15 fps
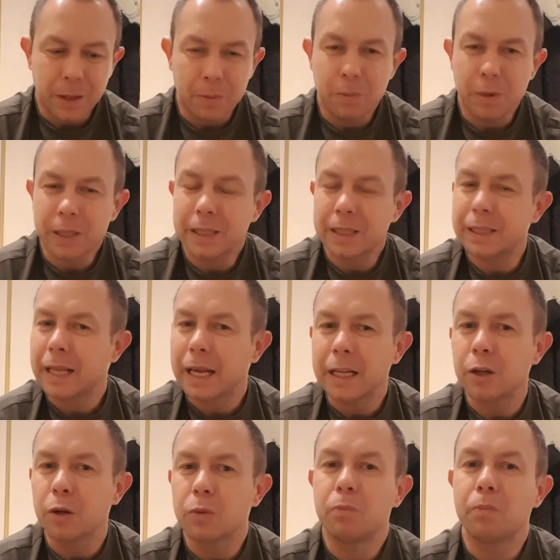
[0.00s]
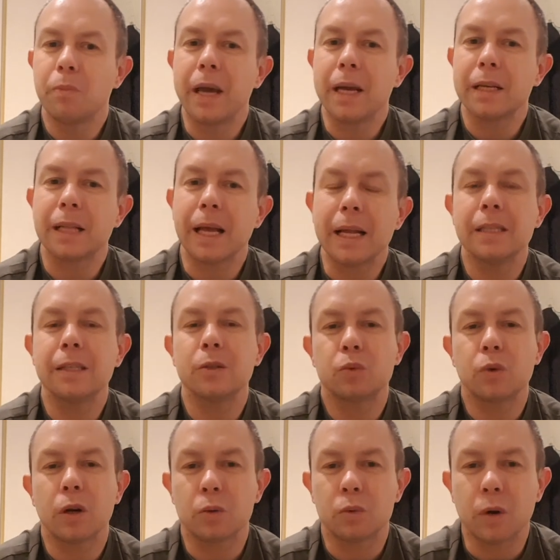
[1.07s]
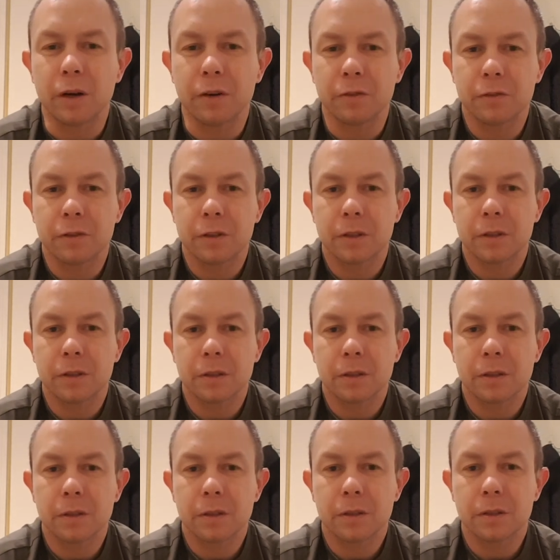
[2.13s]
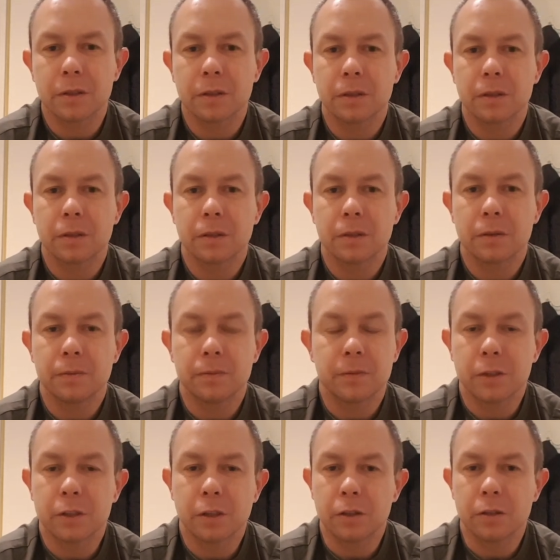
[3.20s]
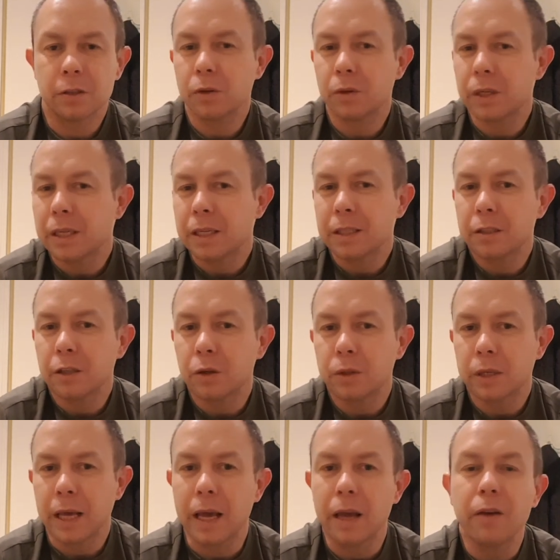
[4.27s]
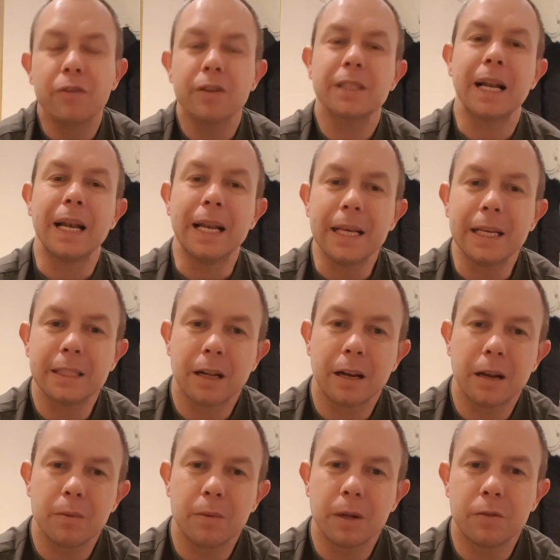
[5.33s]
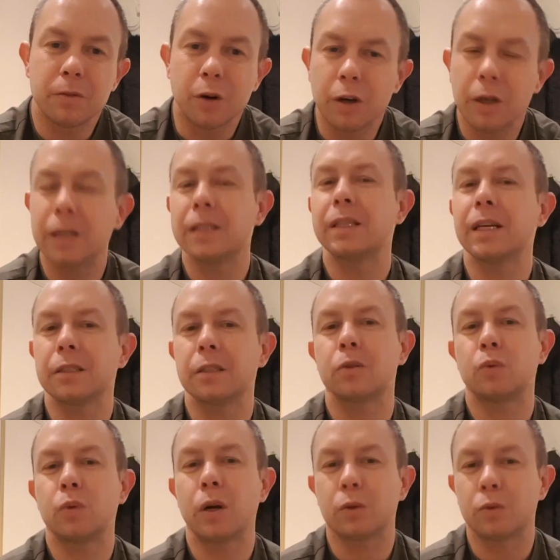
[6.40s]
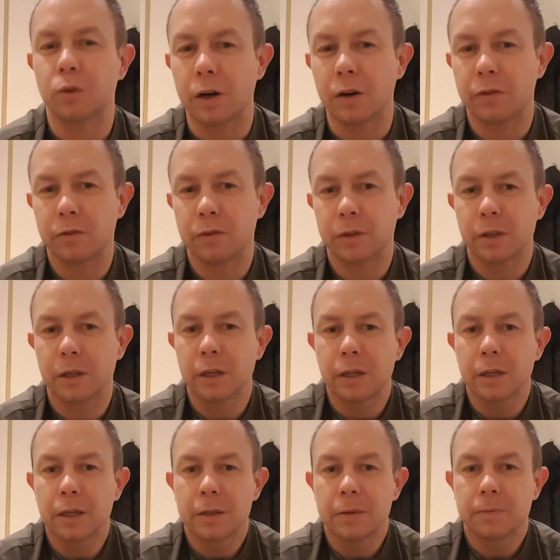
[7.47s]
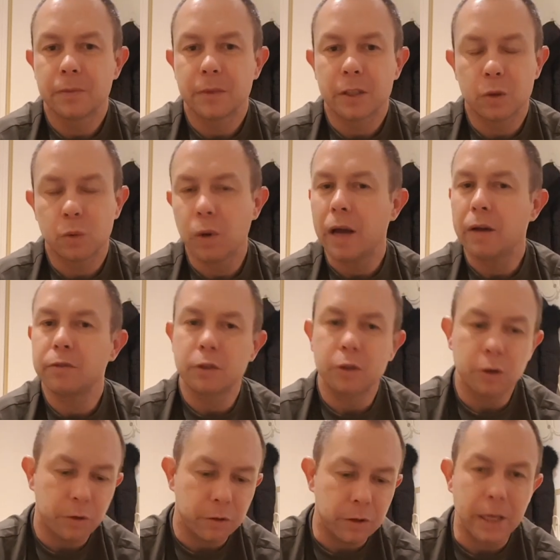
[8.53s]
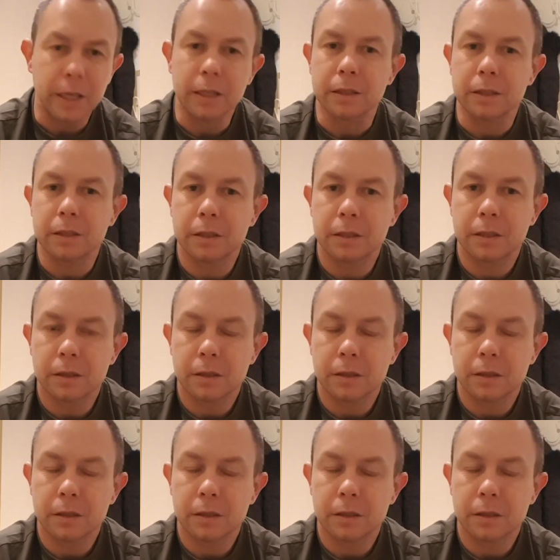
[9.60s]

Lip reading: but they don't make the engine run rough. So it's okay if it leaks a little bit of oil, it doesn't run rough. So we have two things: